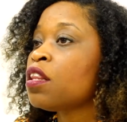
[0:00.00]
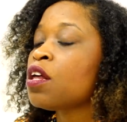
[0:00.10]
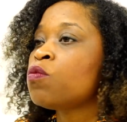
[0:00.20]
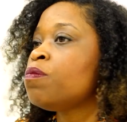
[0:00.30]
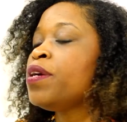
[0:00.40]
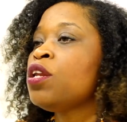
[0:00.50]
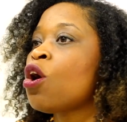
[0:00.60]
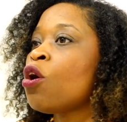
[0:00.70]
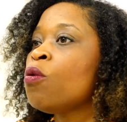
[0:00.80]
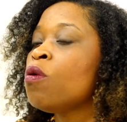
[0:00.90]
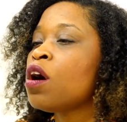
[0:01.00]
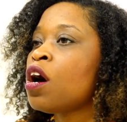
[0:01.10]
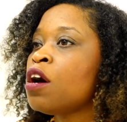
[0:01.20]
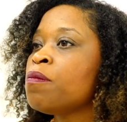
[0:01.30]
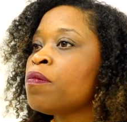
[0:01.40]
there would be no,
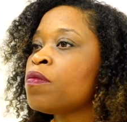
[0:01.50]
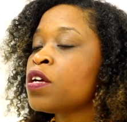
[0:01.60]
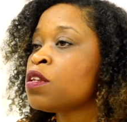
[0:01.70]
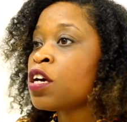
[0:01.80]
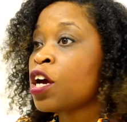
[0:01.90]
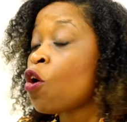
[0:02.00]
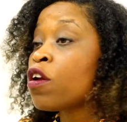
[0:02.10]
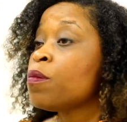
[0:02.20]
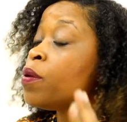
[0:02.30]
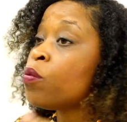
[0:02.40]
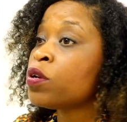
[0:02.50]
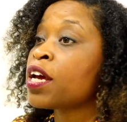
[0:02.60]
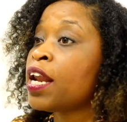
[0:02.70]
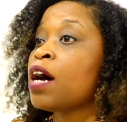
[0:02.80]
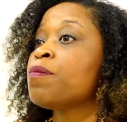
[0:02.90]
the economy would
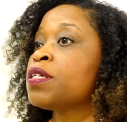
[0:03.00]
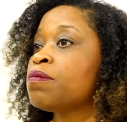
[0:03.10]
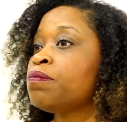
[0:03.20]
collapse.